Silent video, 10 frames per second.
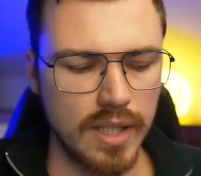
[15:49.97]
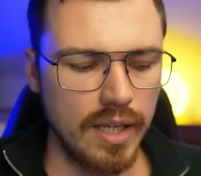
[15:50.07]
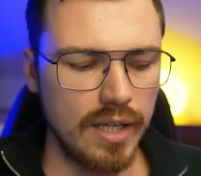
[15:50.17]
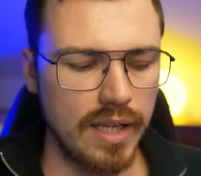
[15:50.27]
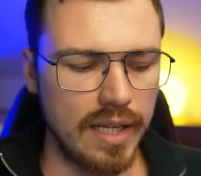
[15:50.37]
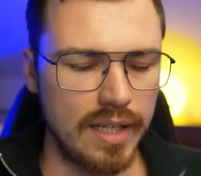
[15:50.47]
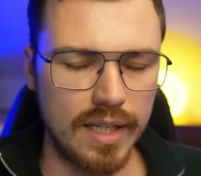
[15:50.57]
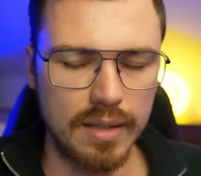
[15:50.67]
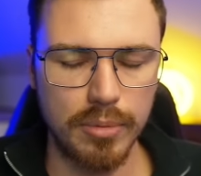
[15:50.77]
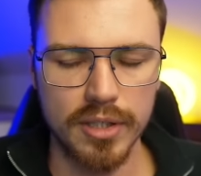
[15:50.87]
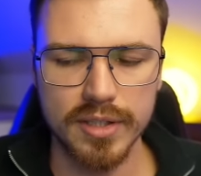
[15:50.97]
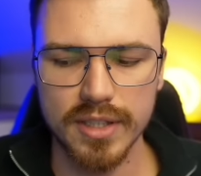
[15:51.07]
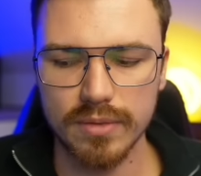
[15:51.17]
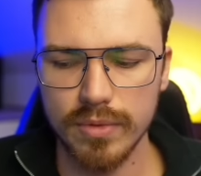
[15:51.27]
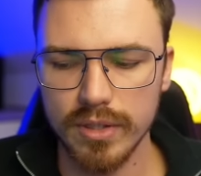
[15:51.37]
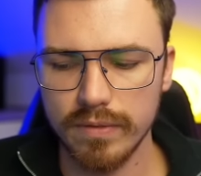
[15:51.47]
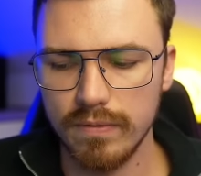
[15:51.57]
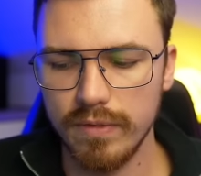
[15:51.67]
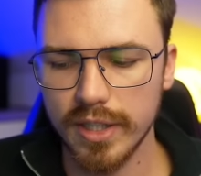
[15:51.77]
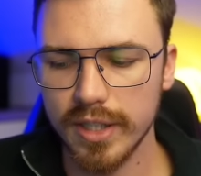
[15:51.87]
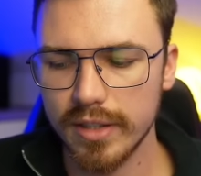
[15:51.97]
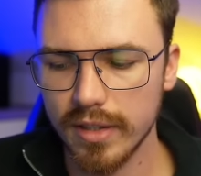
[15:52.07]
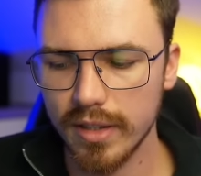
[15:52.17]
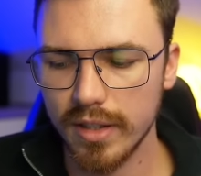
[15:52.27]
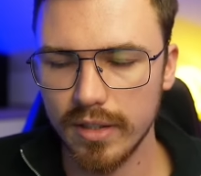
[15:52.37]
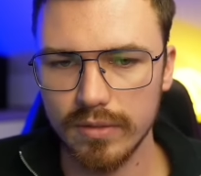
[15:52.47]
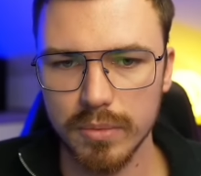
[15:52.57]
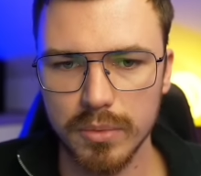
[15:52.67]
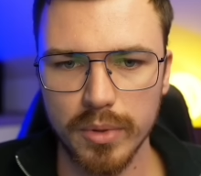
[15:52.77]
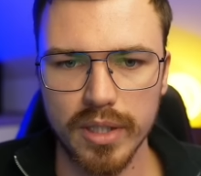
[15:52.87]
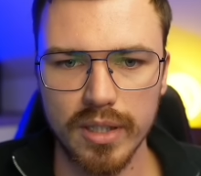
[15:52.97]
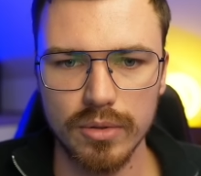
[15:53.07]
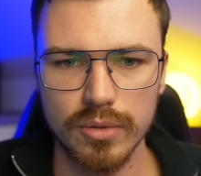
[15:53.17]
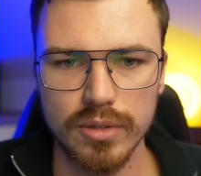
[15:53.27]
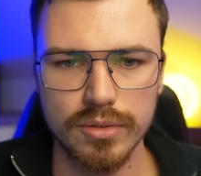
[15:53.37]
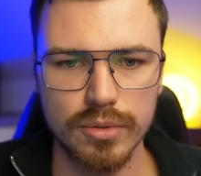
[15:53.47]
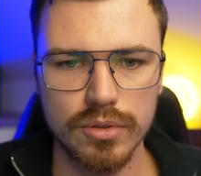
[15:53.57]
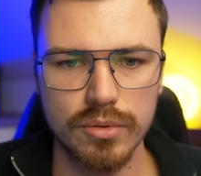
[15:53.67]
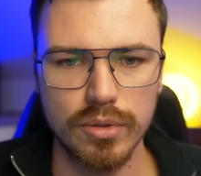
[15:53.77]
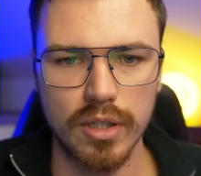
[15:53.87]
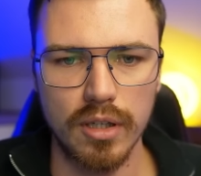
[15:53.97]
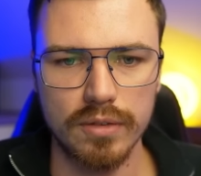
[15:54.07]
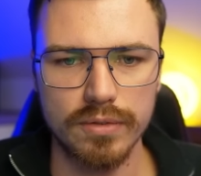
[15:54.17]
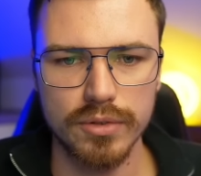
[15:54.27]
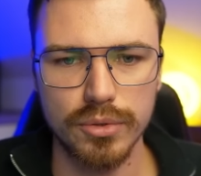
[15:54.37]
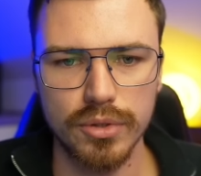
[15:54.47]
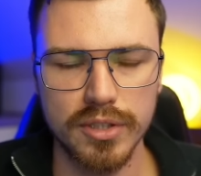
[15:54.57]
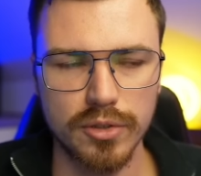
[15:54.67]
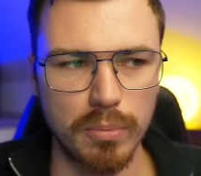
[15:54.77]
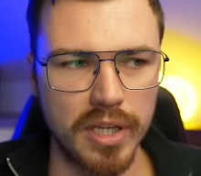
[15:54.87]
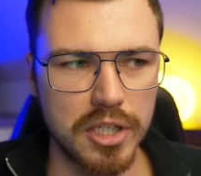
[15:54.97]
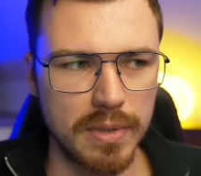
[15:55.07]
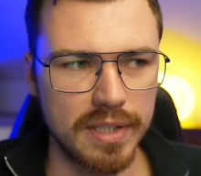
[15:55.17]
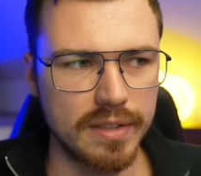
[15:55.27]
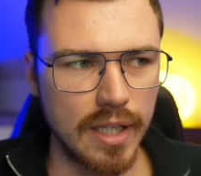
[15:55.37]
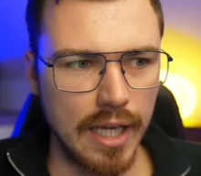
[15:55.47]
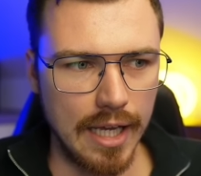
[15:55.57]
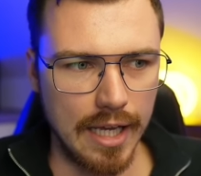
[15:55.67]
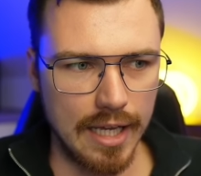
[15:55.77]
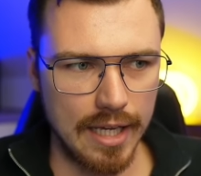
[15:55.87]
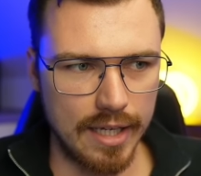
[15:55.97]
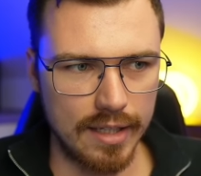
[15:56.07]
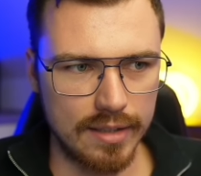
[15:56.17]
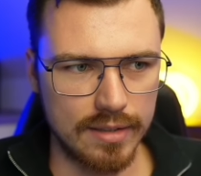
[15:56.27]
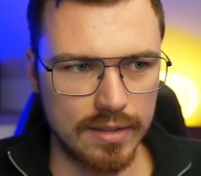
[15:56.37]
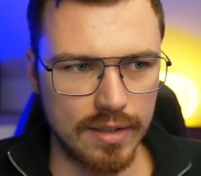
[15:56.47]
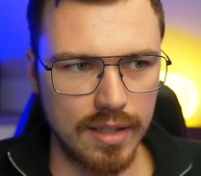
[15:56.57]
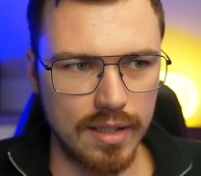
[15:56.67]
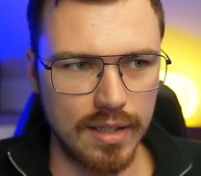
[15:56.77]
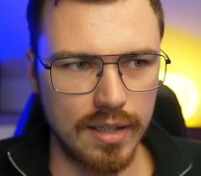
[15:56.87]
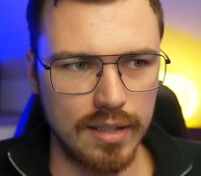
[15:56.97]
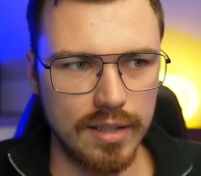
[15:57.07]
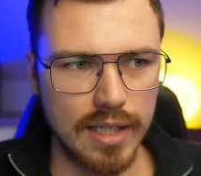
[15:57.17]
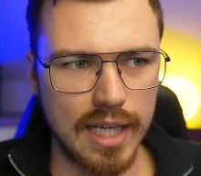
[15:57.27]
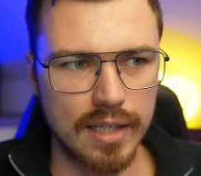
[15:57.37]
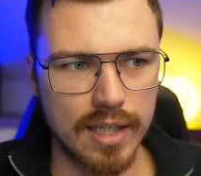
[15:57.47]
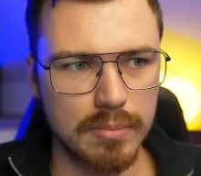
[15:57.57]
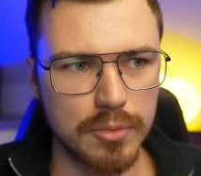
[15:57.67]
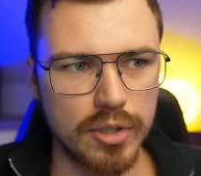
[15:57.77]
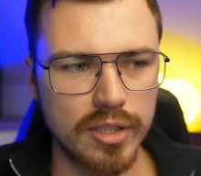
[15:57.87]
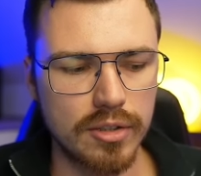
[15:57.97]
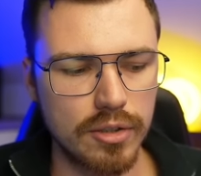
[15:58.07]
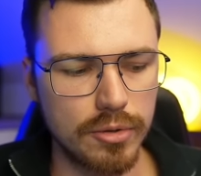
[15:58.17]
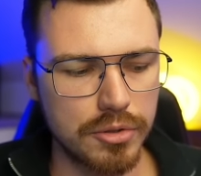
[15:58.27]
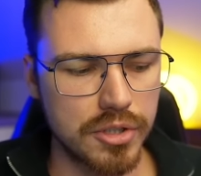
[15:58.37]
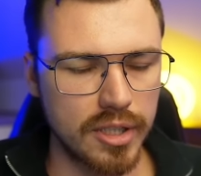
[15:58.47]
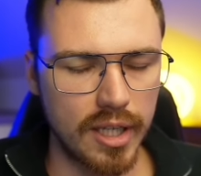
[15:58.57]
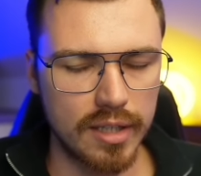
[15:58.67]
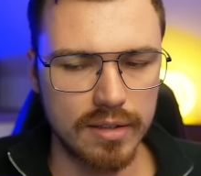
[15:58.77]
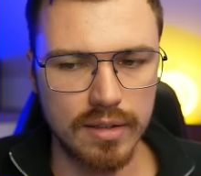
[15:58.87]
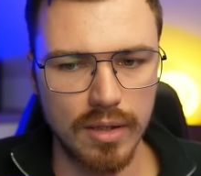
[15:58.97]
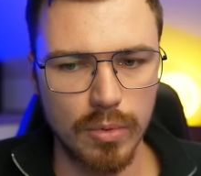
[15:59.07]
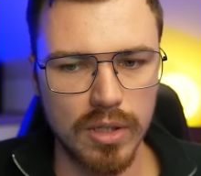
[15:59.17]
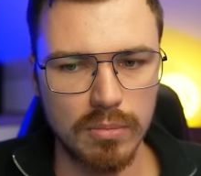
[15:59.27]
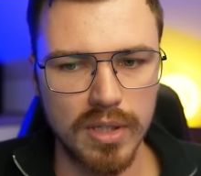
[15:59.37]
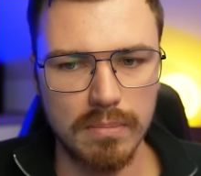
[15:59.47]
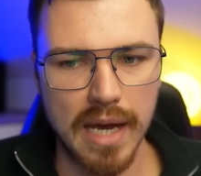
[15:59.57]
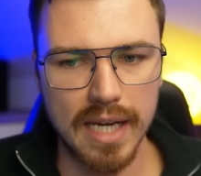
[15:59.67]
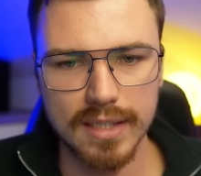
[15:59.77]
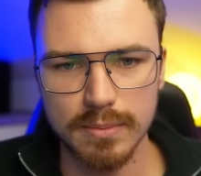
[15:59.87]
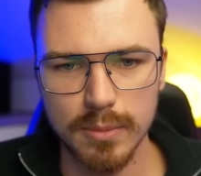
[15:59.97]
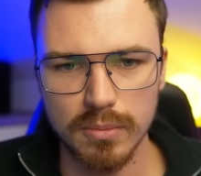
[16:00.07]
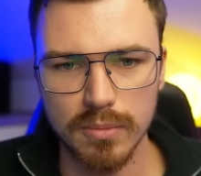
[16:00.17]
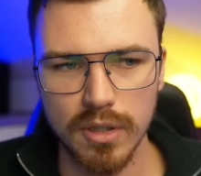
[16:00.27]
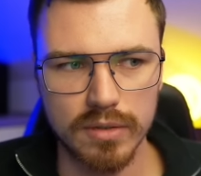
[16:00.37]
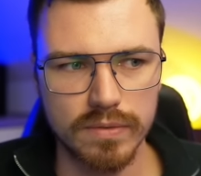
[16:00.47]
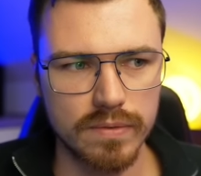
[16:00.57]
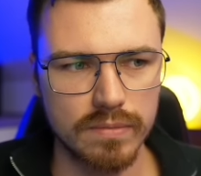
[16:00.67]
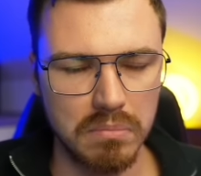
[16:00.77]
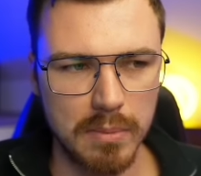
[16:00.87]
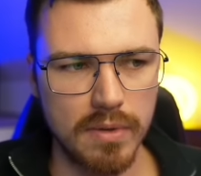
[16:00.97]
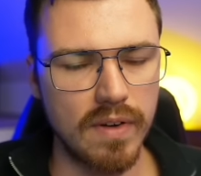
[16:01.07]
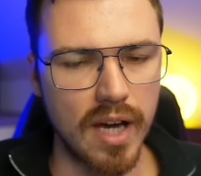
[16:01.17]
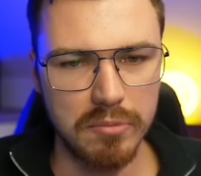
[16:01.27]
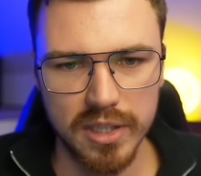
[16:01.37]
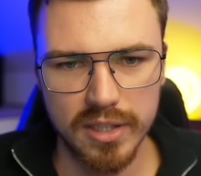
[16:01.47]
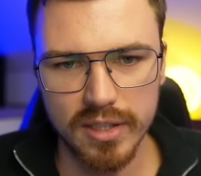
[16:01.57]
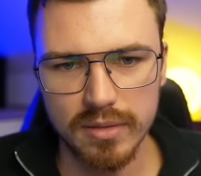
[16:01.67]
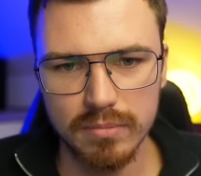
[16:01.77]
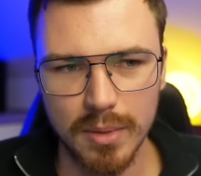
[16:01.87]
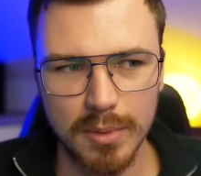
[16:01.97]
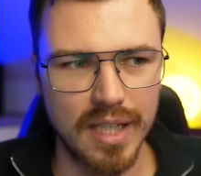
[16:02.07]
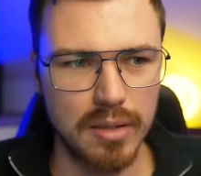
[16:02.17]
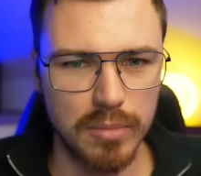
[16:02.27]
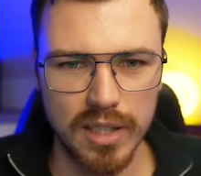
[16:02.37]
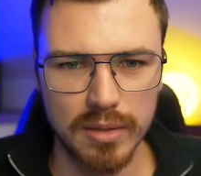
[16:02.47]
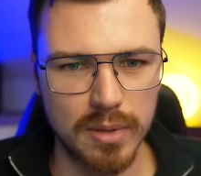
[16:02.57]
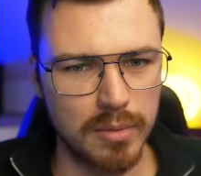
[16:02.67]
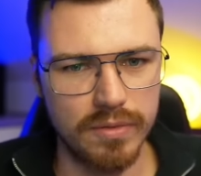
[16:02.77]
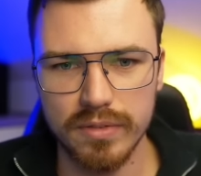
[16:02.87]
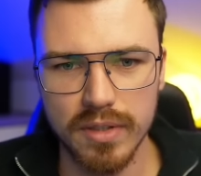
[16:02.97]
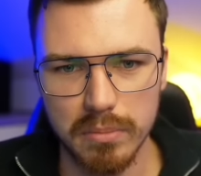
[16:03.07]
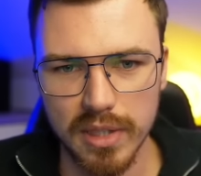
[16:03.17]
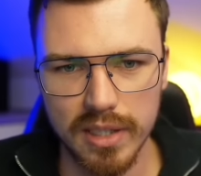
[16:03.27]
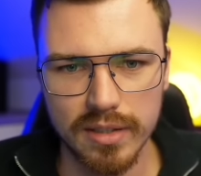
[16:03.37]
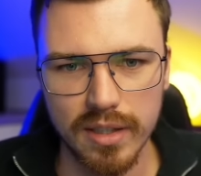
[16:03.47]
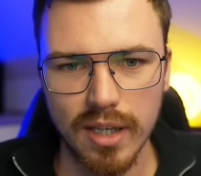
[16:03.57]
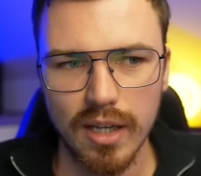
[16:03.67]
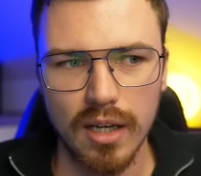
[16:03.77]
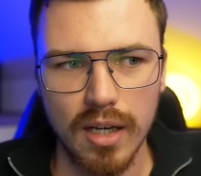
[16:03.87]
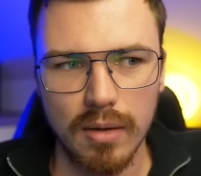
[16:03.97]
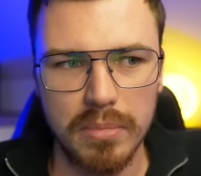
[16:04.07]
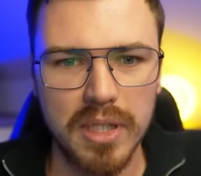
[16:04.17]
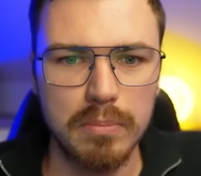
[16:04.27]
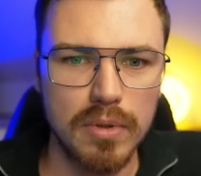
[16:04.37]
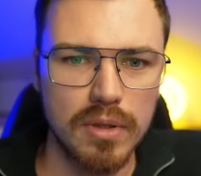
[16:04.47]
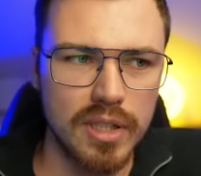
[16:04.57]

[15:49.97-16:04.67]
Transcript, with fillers: Yeah, and I had a podcast with Wicked from Twitter, who's doing a lot of UTXO management, and he kind of come to the conclusion that there will be a maximum of maybe 5 million, maybe 10 million, maybe 15 million people,